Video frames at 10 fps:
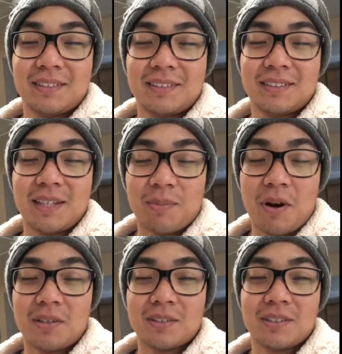stay
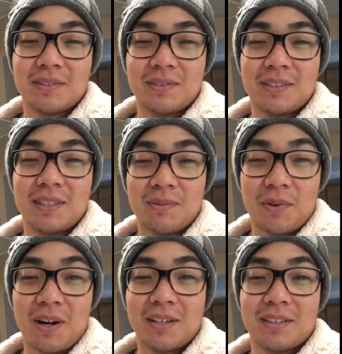positive, keep
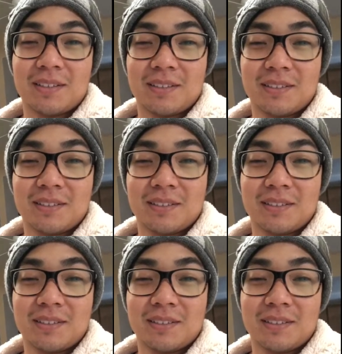grinding.